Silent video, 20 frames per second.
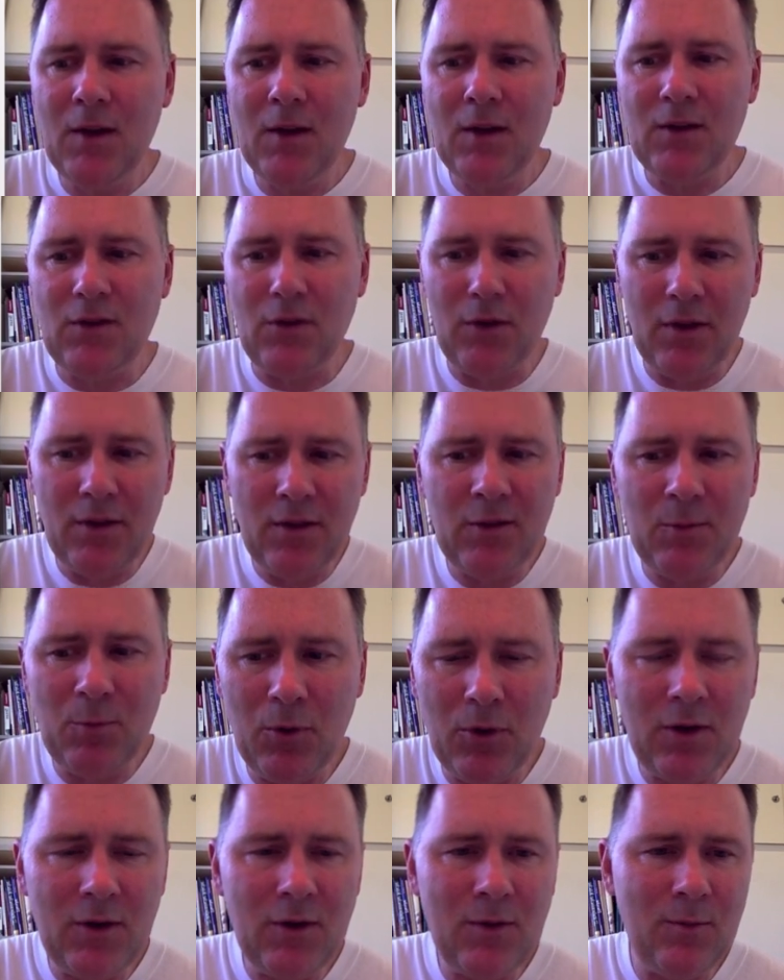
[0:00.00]
So in this
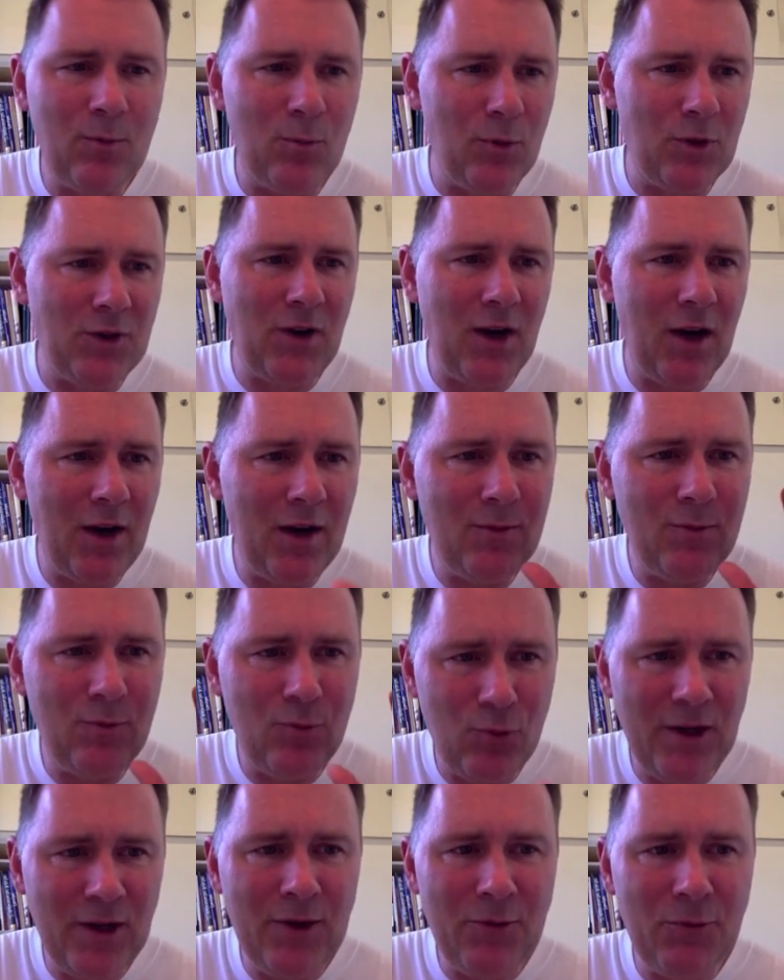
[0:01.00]
book, which I
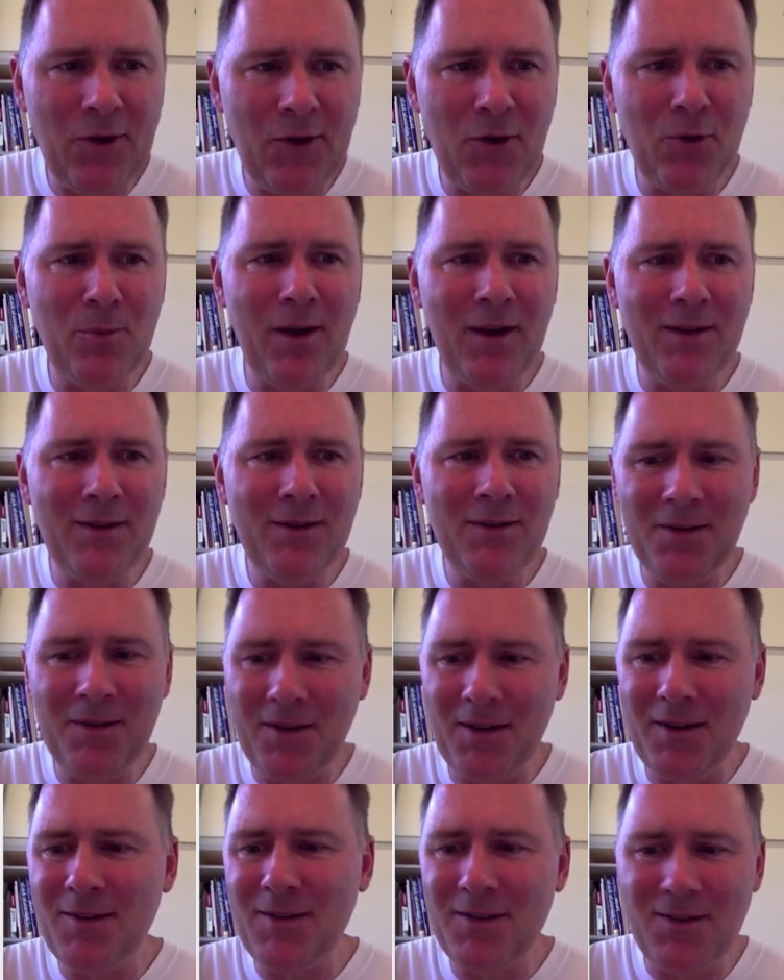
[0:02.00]
really recommend,
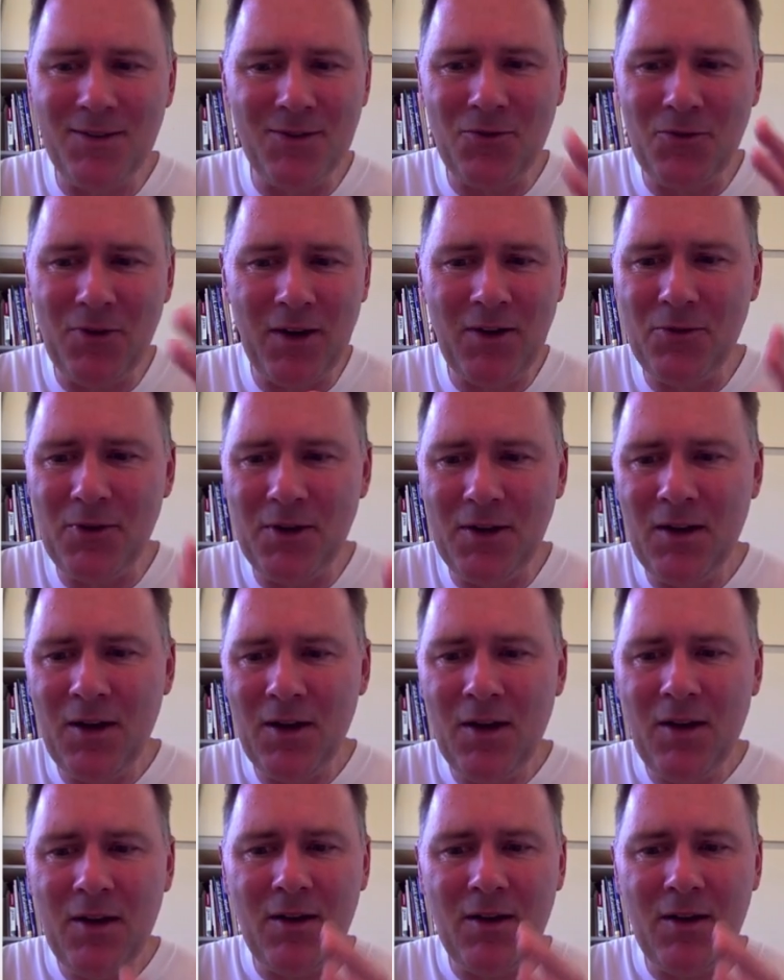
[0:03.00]
yeah, it's a great read,